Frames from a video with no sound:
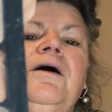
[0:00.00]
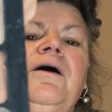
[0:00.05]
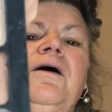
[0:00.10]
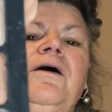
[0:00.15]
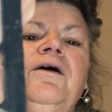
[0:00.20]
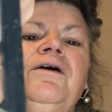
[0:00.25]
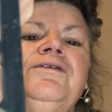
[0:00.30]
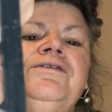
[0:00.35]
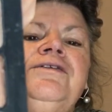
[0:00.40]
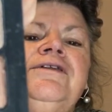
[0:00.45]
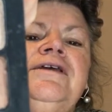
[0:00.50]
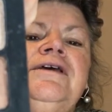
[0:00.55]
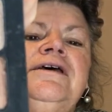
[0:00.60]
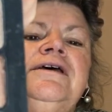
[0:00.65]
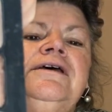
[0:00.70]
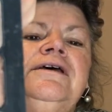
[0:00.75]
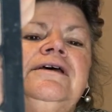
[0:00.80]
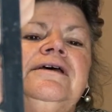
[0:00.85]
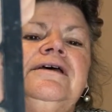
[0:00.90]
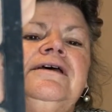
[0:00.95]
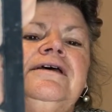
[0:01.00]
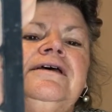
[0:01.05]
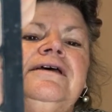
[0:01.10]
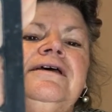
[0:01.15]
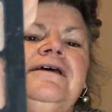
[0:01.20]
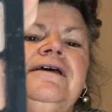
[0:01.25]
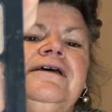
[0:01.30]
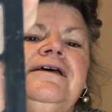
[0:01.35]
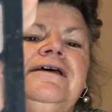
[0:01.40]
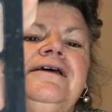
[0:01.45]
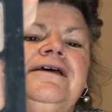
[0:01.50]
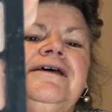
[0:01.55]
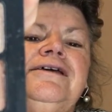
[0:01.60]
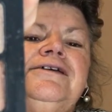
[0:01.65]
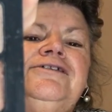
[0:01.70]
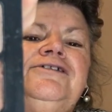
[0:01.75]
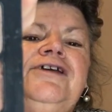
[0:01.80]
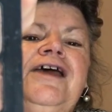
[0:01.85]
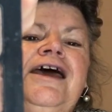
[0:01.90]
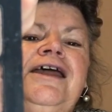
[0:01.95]
on the
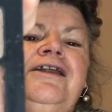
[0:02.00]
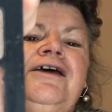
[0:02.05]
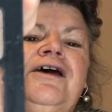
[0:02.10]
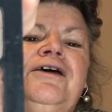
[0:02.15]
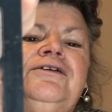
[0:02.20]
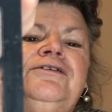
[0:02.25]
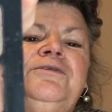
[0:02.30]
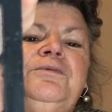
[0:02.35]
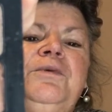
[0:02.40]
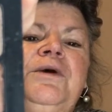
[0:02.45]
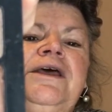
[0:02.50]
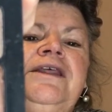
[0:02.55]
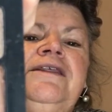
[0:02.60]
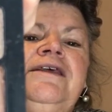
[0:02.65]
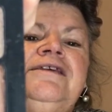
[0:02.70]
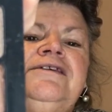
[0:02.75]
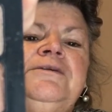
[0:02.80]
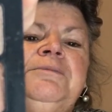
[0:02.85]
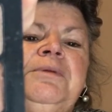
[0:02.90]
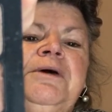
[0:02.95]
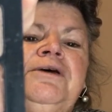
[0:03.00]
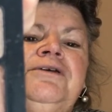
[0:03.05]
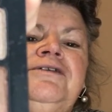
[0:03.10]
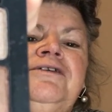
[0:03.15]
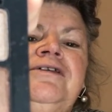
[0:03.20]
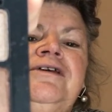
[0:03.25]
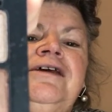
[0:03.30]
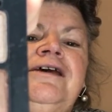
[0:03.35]
shadows where they're supposed to